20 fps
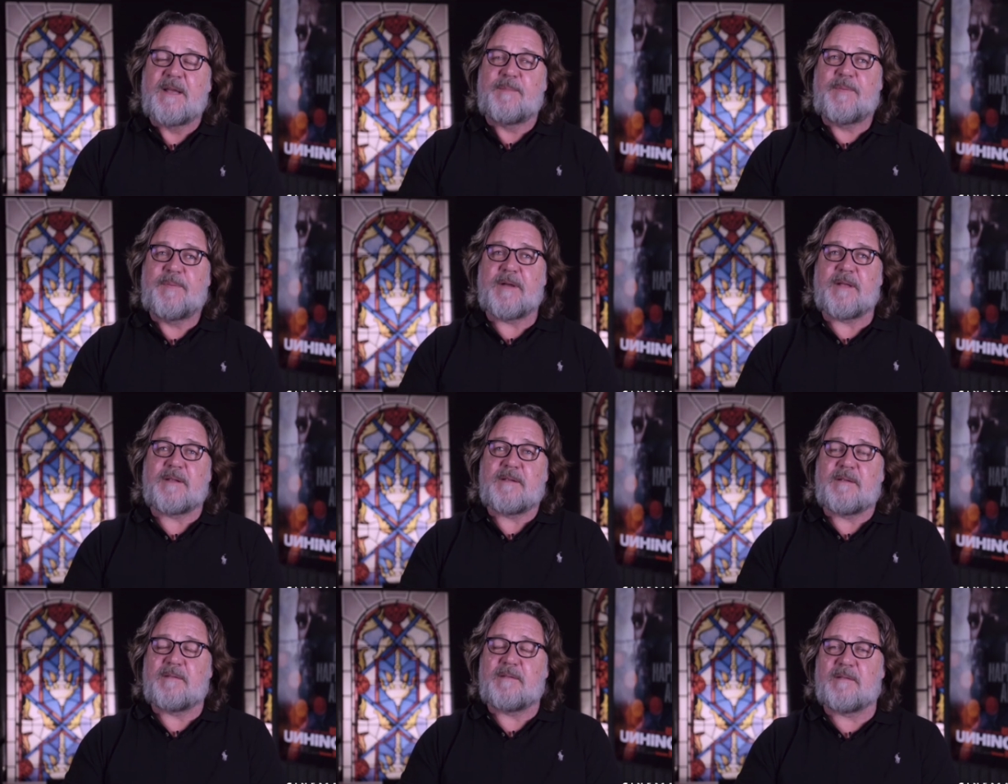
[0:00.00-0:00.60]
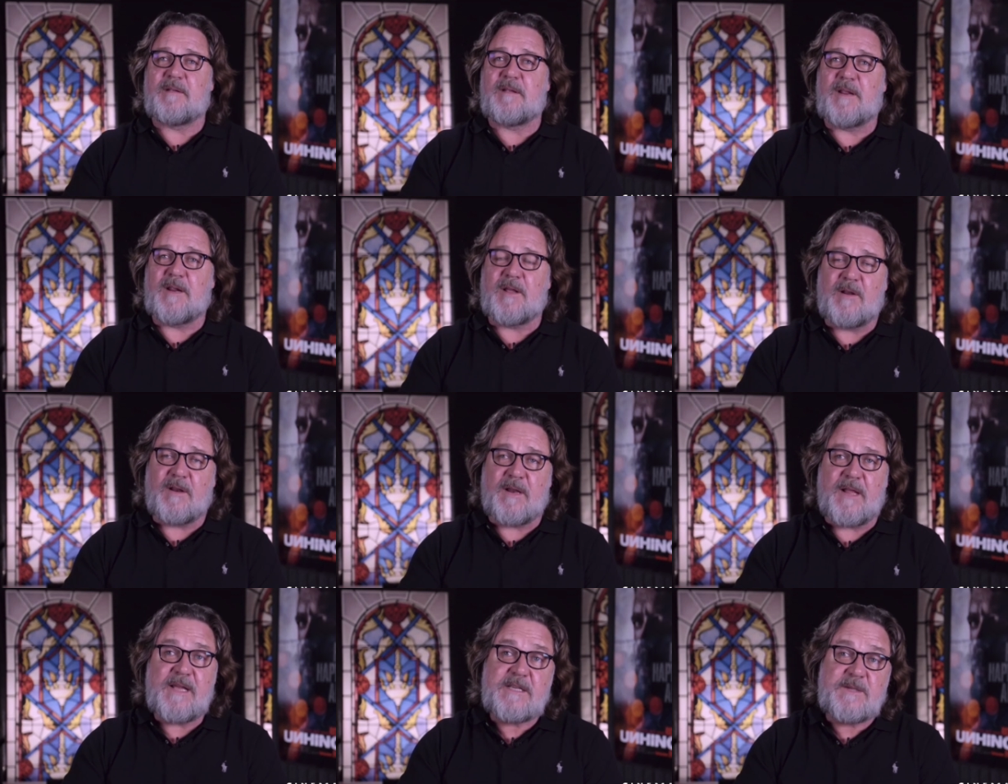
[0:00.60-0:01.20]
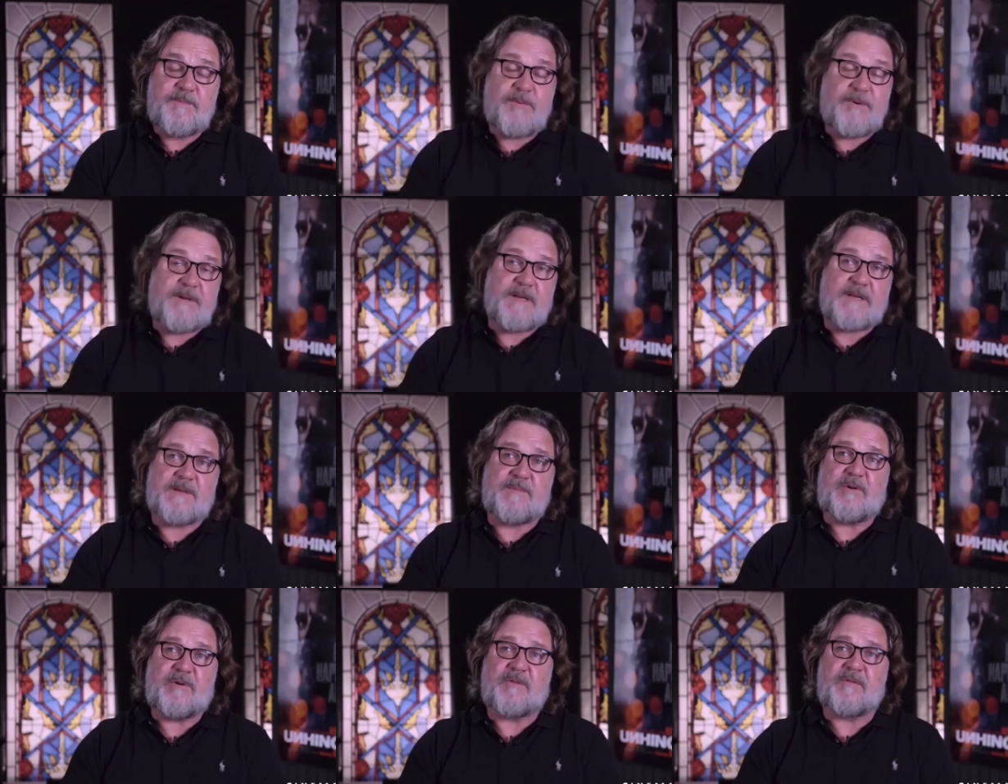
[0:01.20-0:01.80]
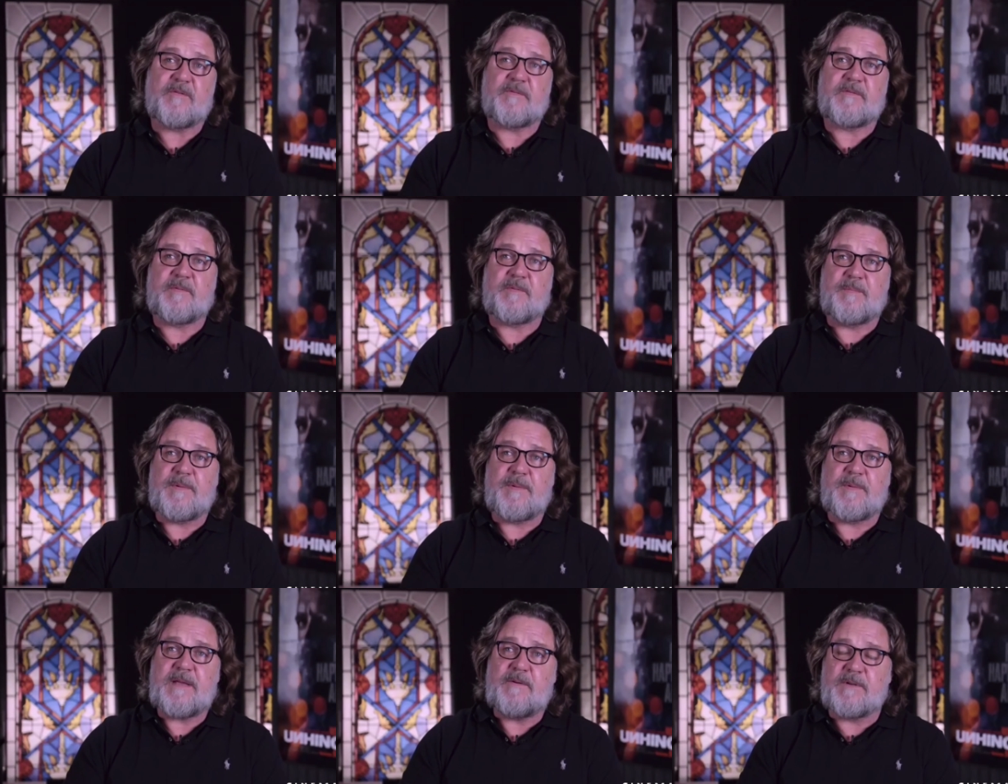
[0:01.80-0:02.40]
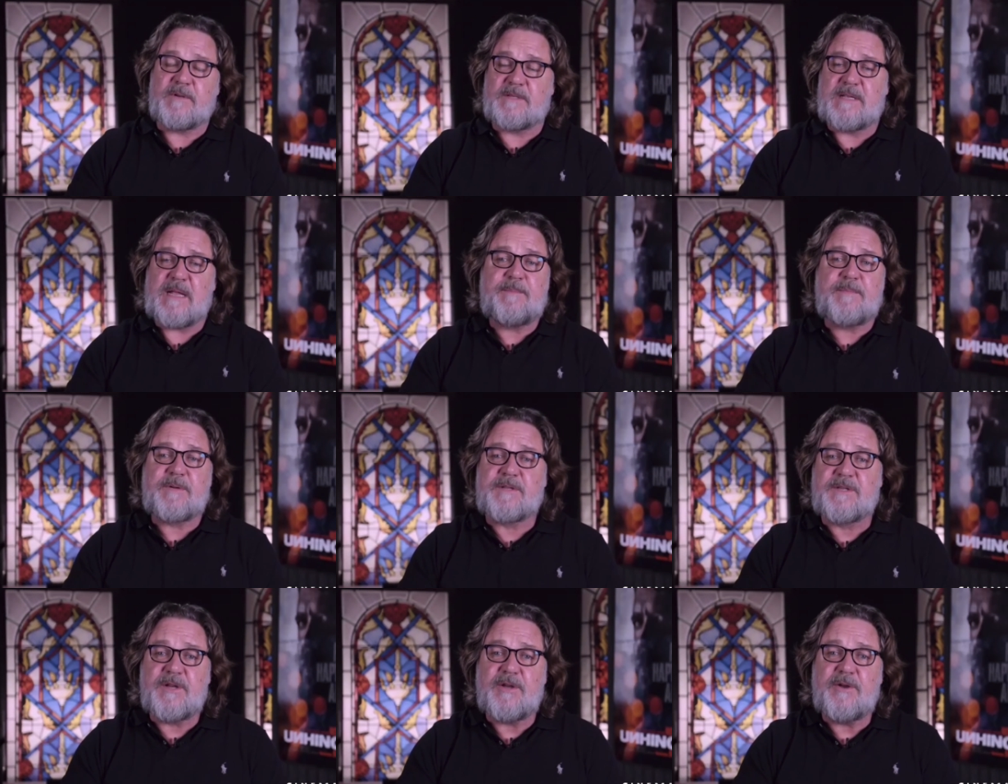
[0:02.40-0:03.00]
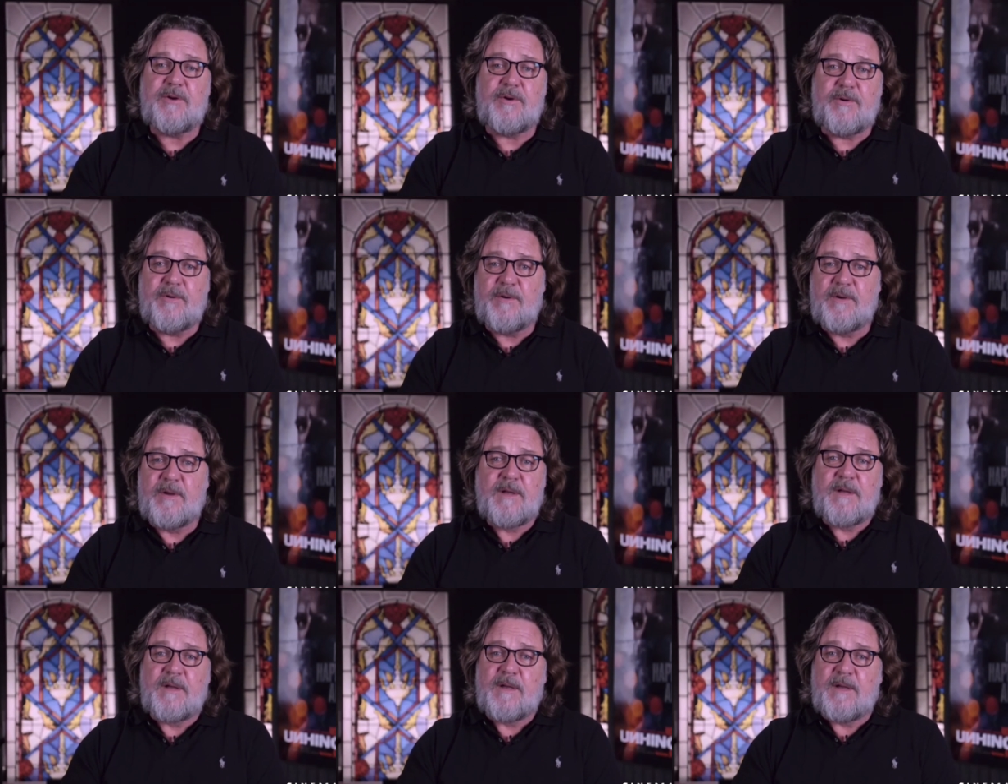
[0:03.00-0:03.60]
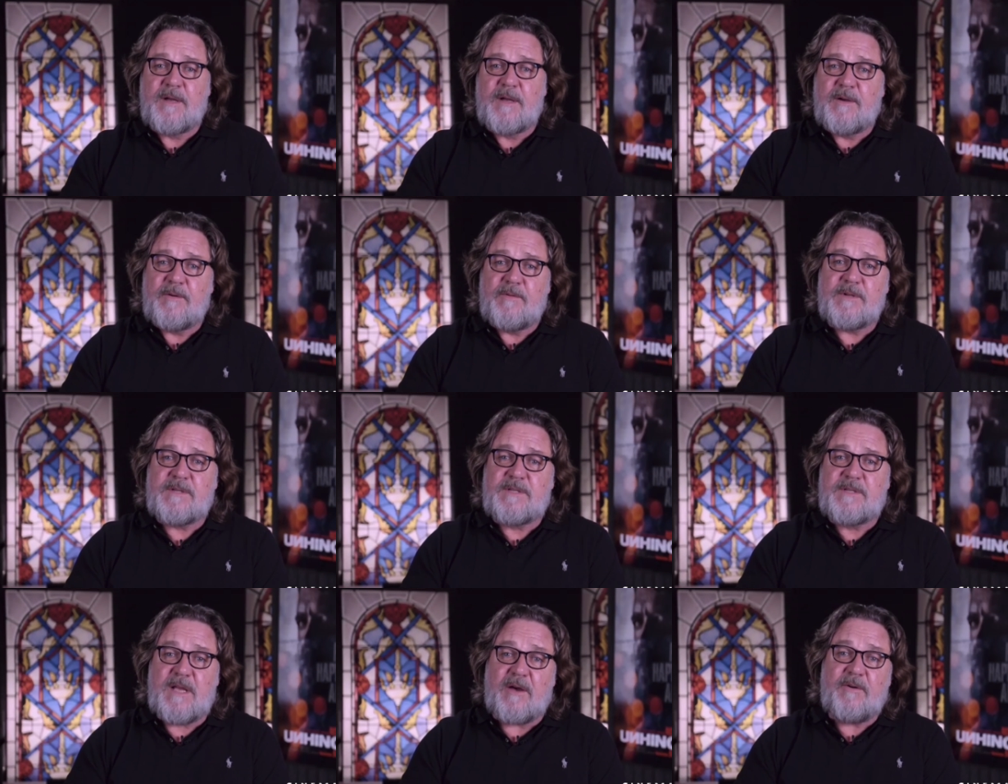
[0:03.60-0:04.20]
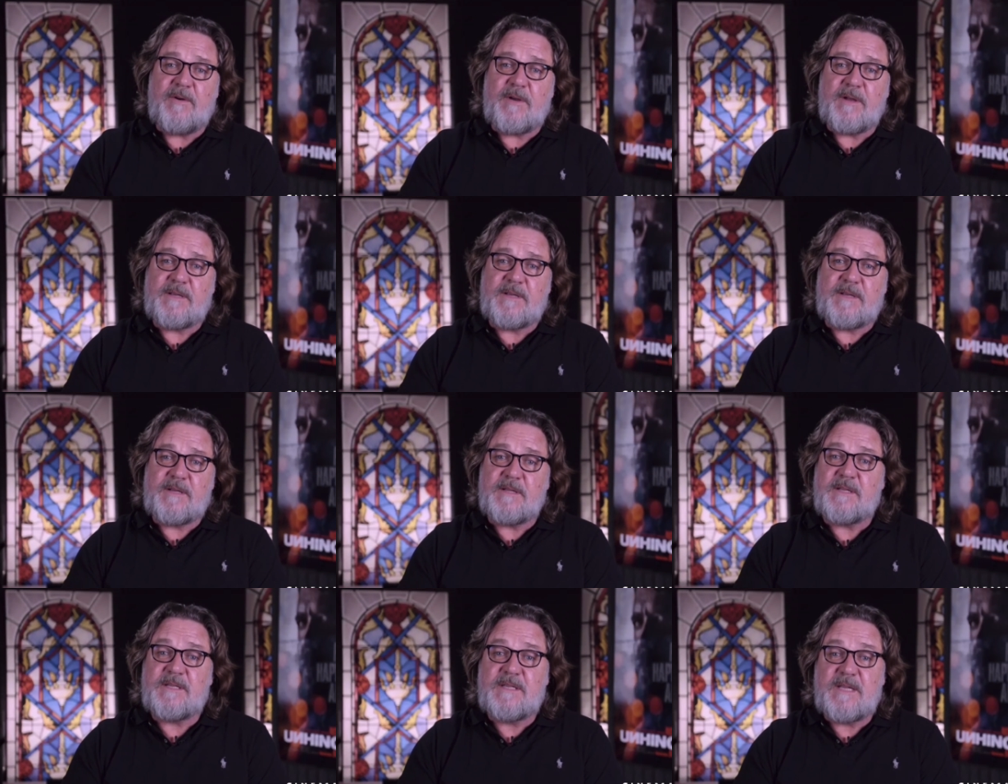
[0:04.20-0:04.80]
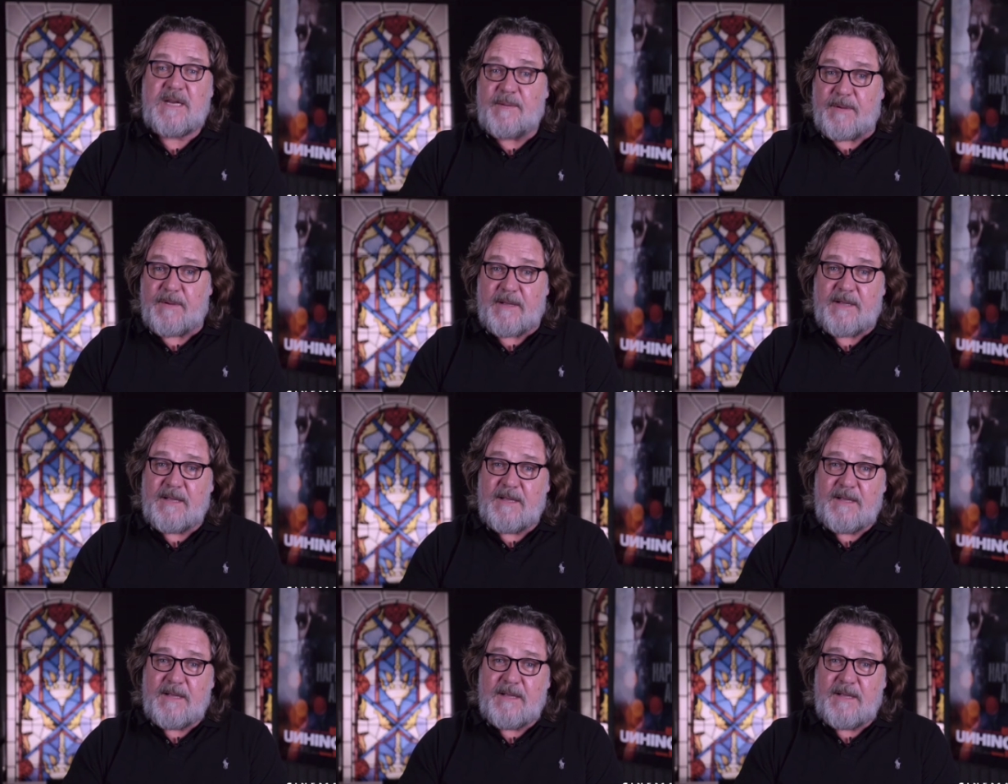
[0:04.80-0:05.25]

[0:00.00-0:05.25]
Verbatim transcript: But, you know, less predictable to me was number two, was going to the cinema.